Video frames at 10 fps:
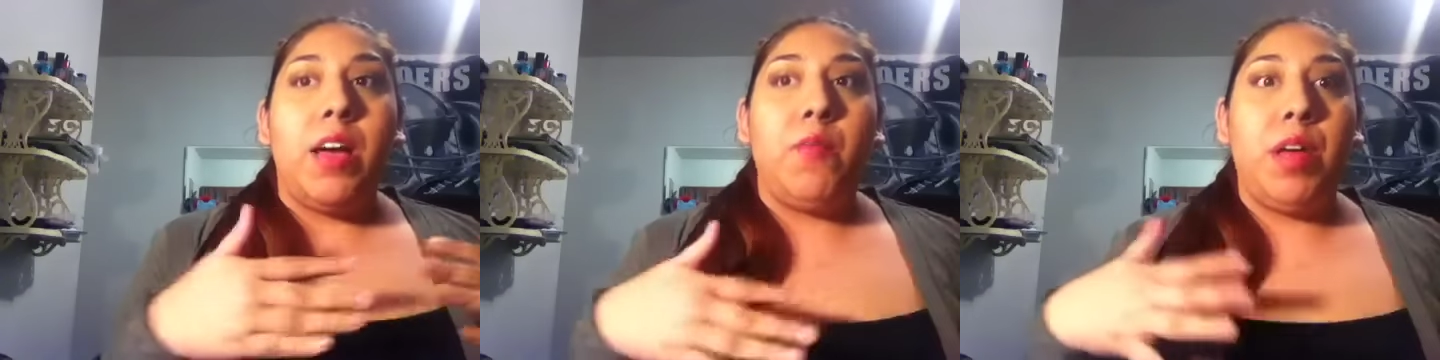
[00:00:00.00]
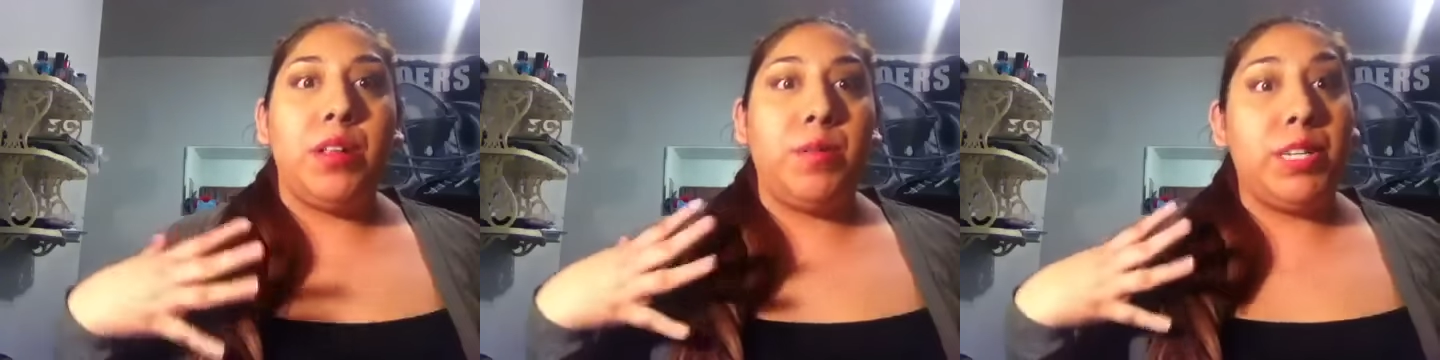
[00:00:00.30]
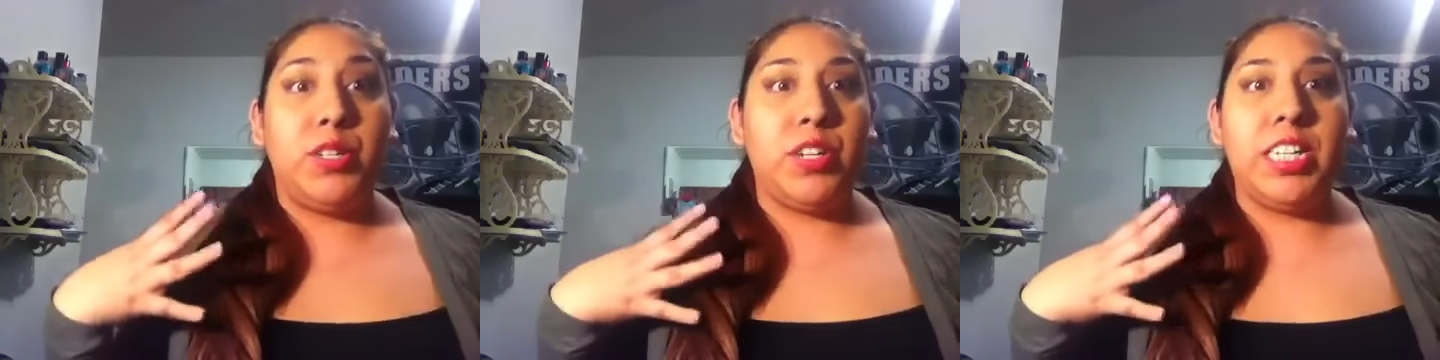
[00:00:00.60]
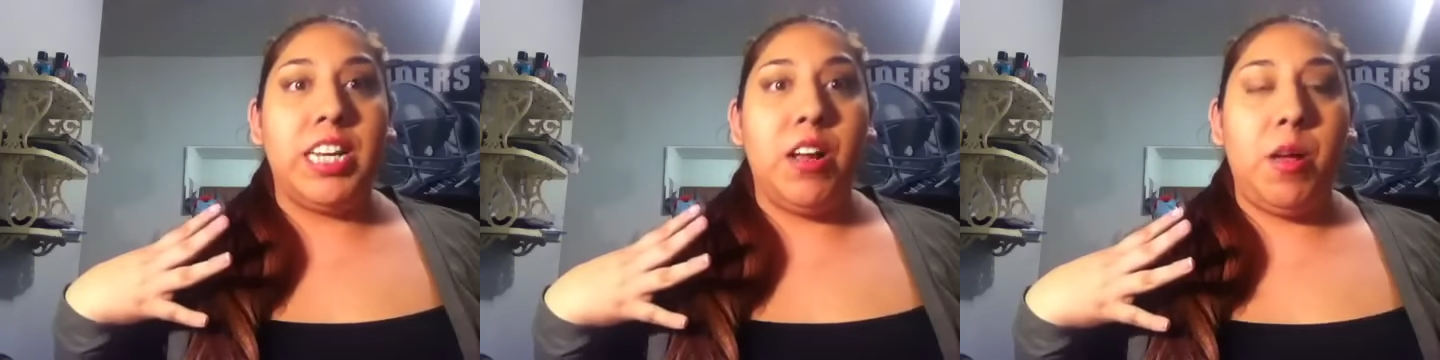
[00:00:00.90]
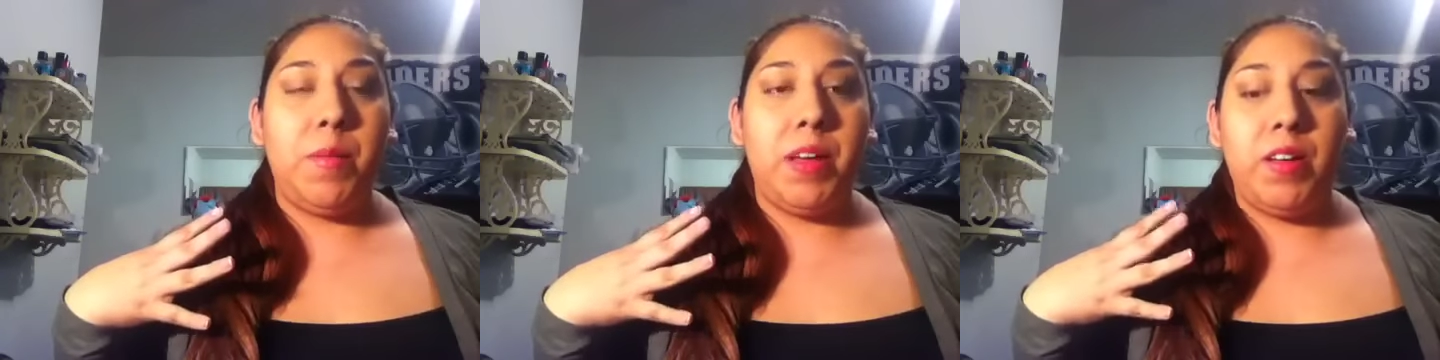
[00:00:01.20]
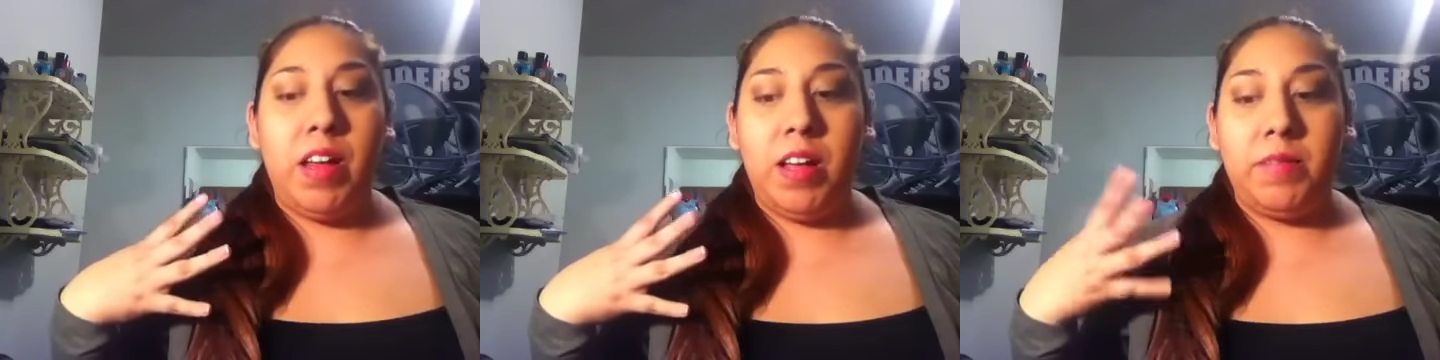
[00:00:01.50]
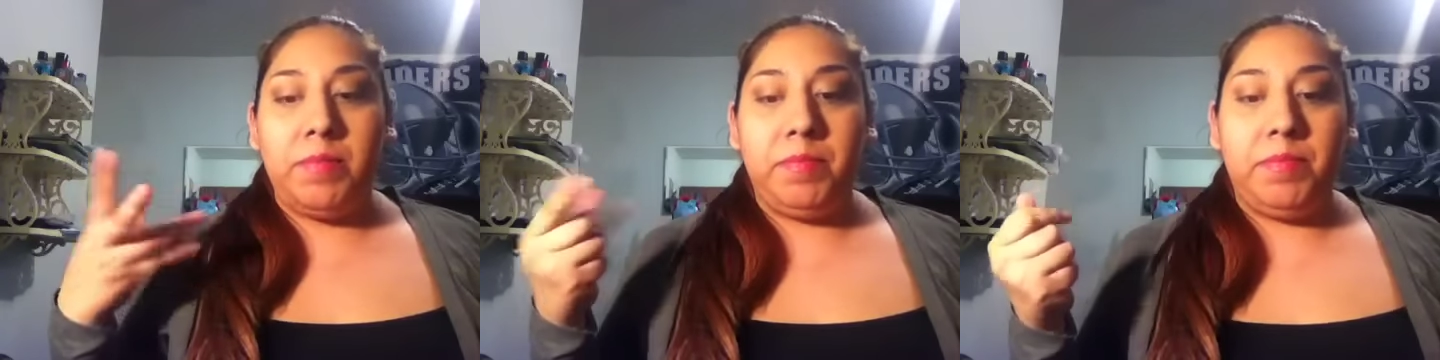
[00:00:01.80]
I won't have to be stressing out about
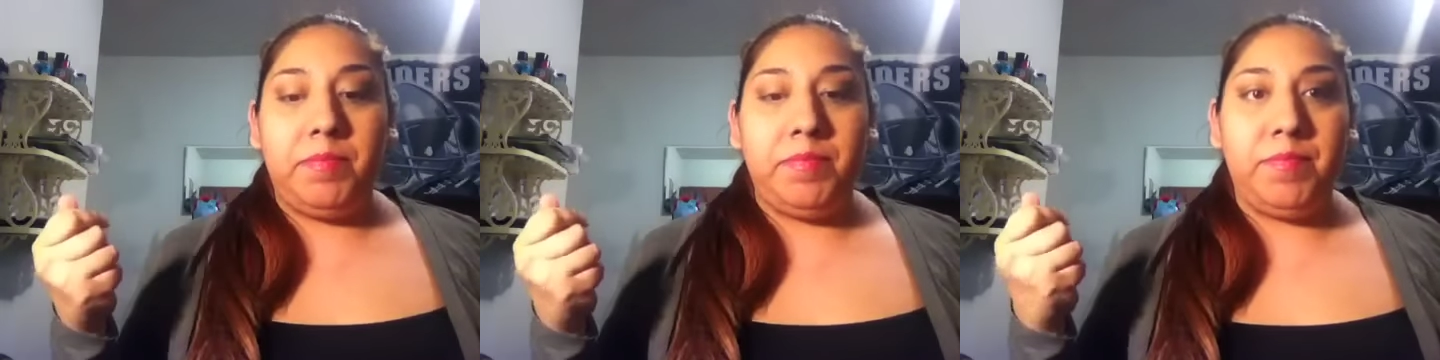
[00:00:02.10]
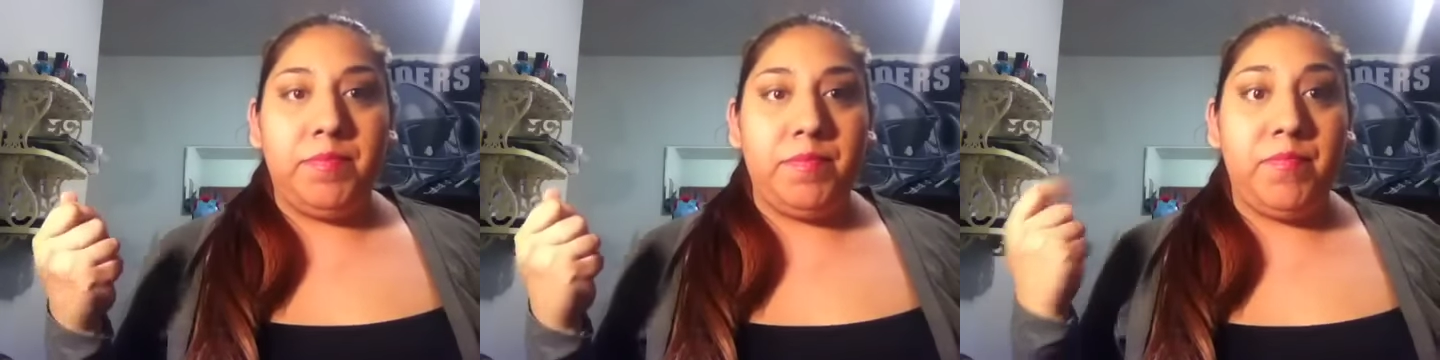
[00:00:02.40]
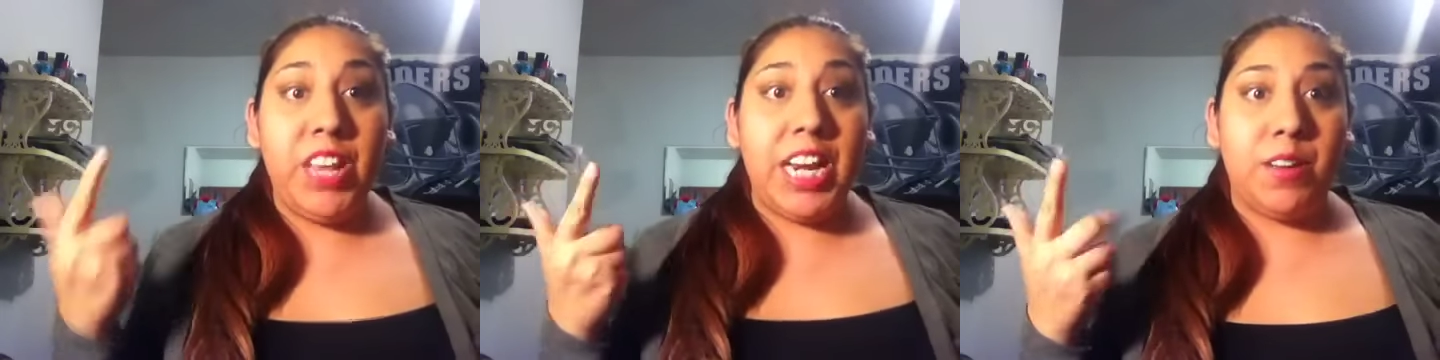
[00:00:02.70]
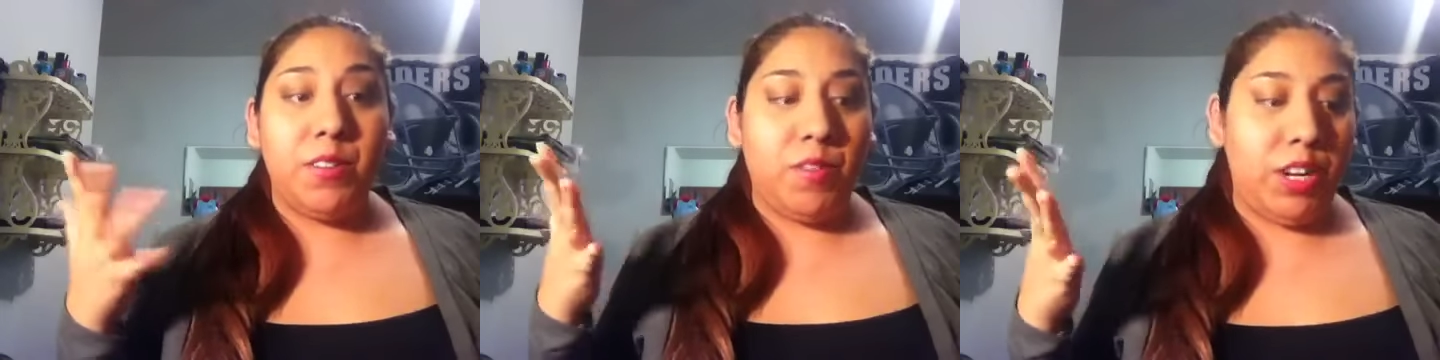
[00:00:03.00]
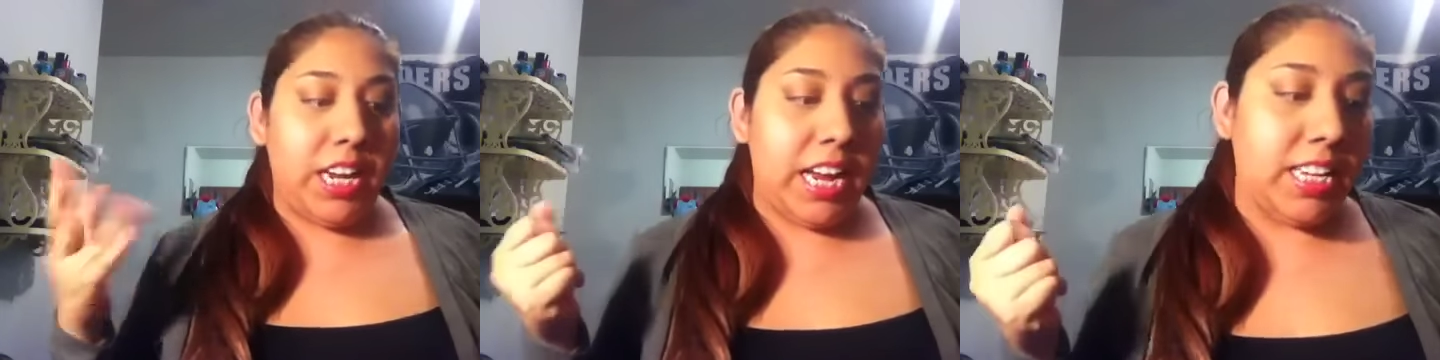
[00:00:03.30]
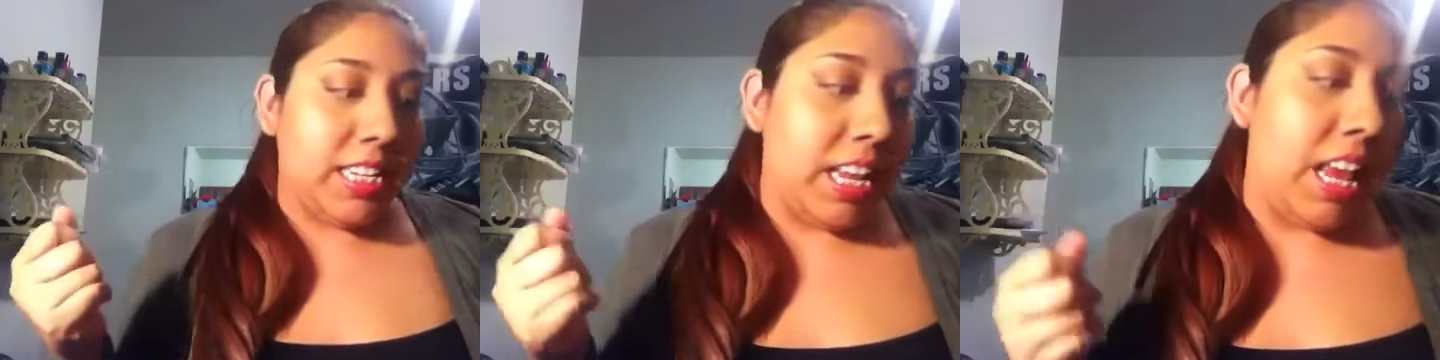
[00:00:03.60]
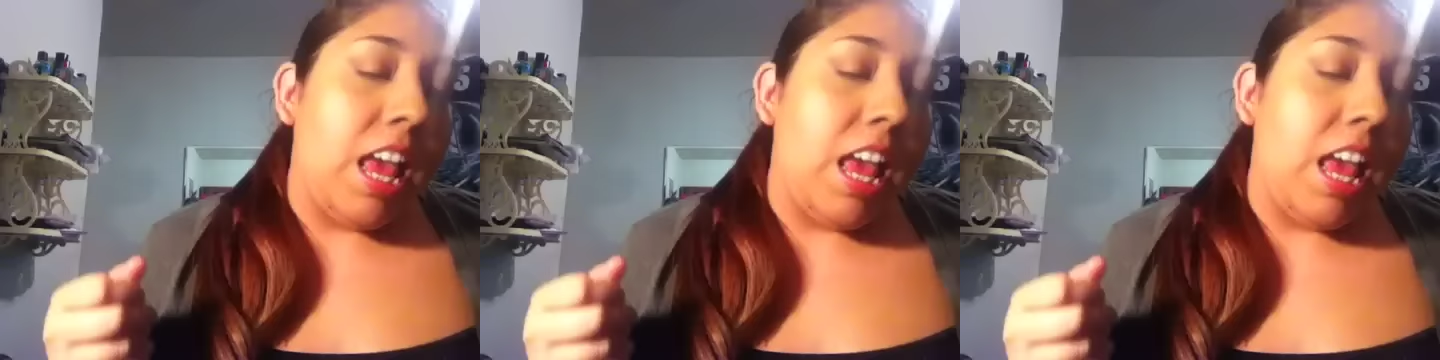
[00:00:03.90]
um, videos for you guys.